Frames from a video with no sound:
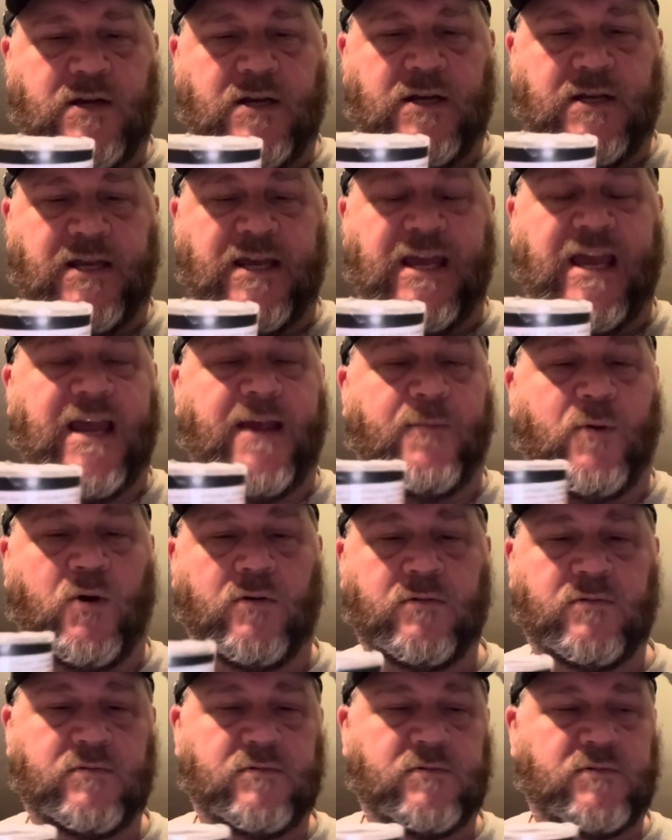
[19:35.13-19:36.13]

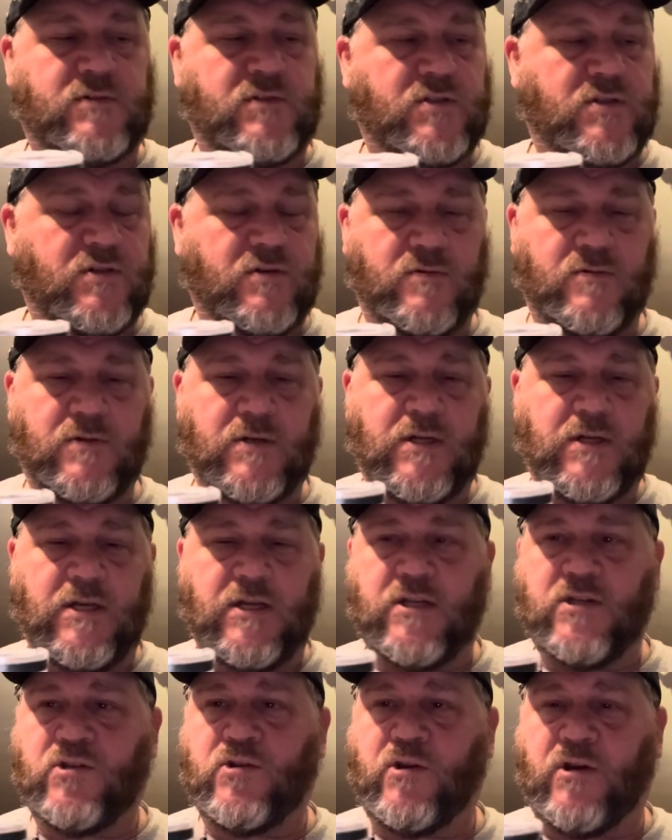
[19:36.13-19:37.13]
cable to
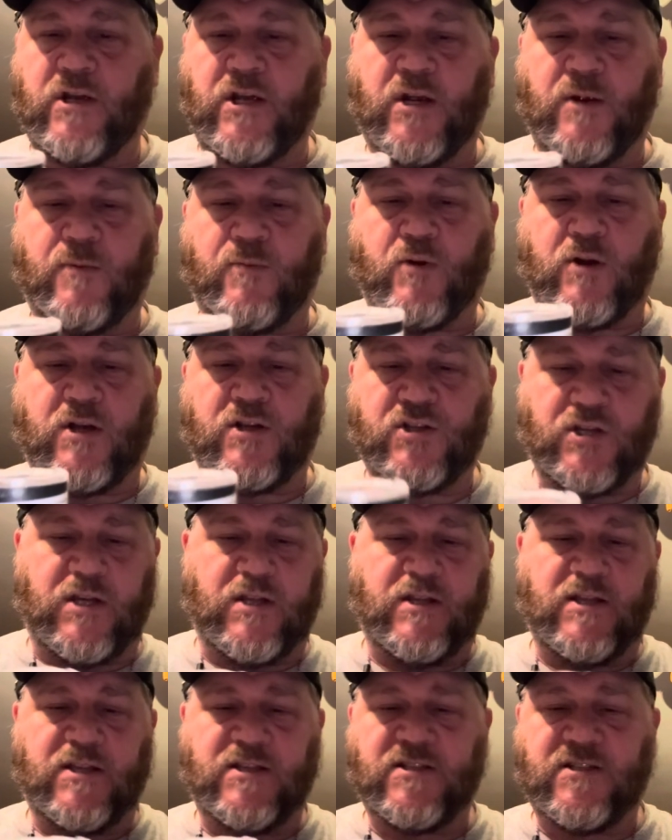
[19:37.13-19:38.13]
your airbrush
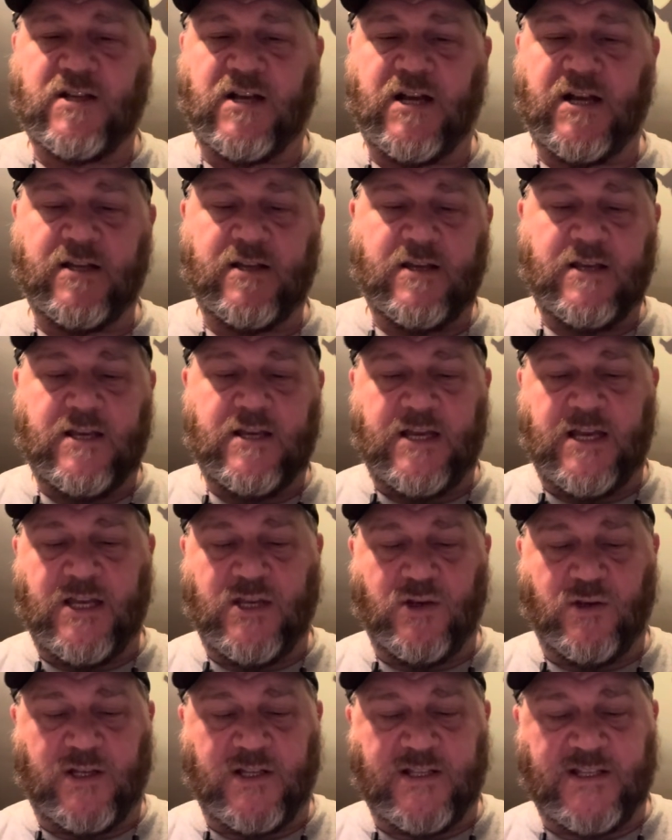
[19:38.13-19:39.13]
on this side, and
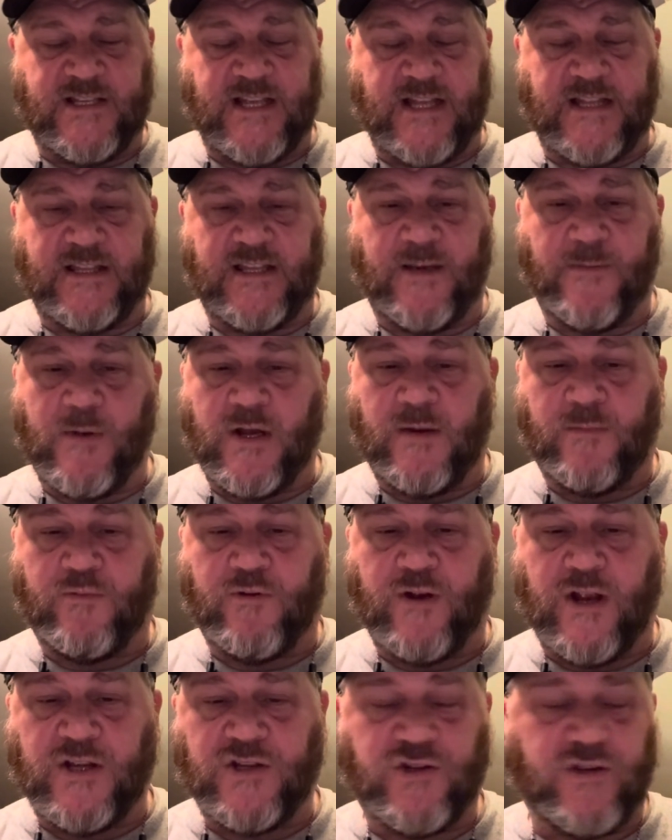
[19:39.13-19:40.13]
you can set the amount of
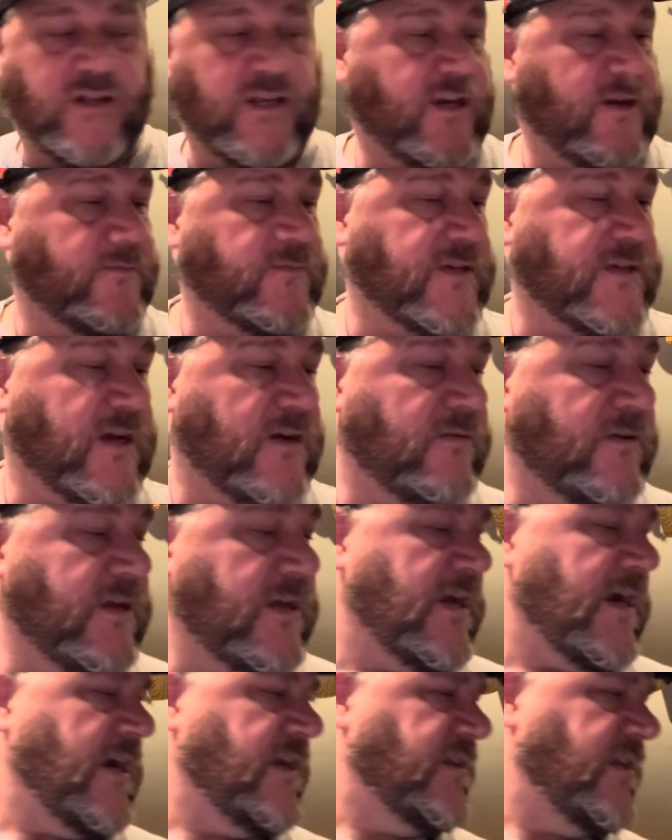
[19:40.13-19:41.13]
pressure that comes out.
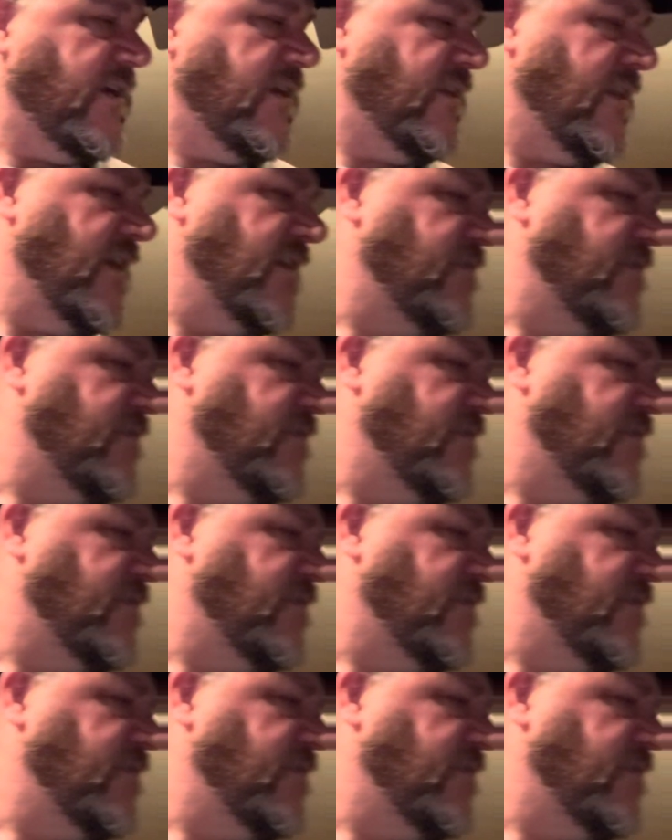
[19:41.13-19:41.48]
I think that's